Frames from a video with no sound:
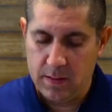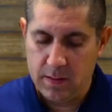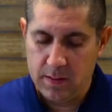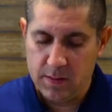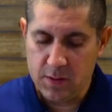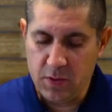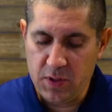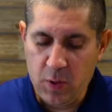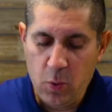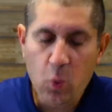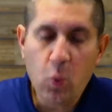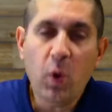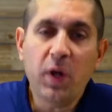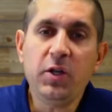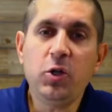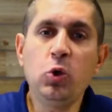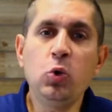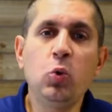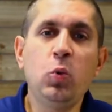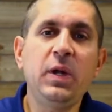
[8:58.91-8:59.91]
So then,
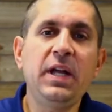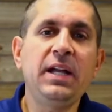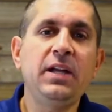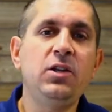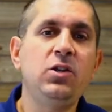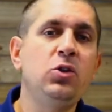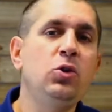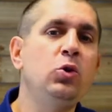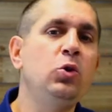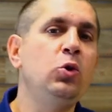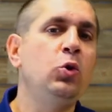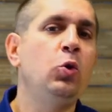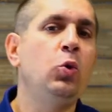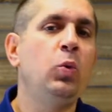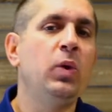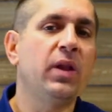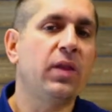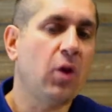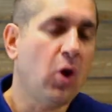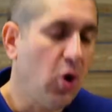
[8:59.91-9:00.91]
what do we do
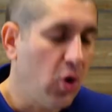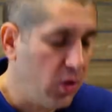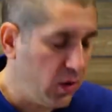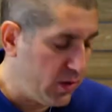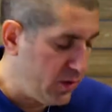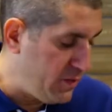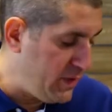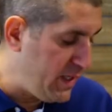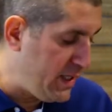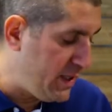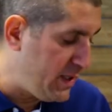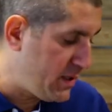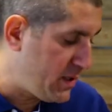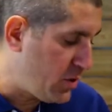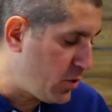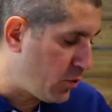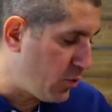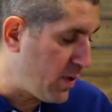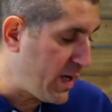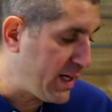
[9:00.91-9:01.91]
with all of these
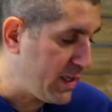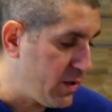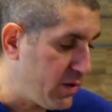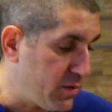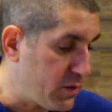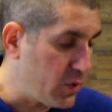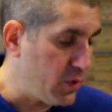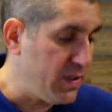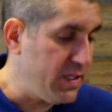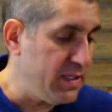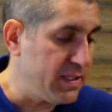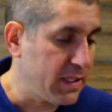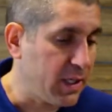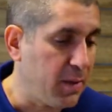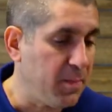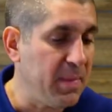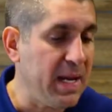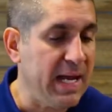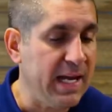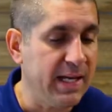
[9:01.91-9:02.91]
directives or these
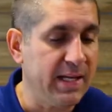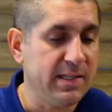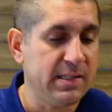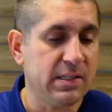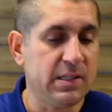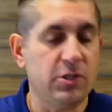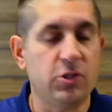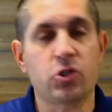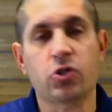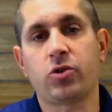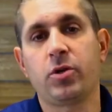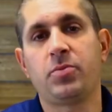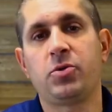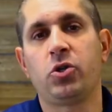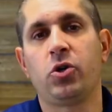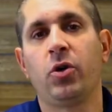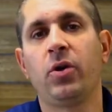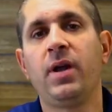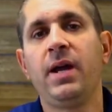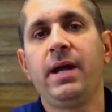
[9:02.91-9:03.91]
commands in
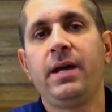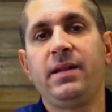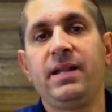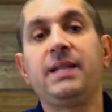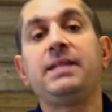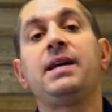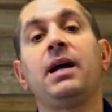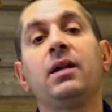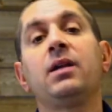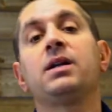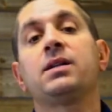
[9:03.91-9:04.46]
Scripture that tell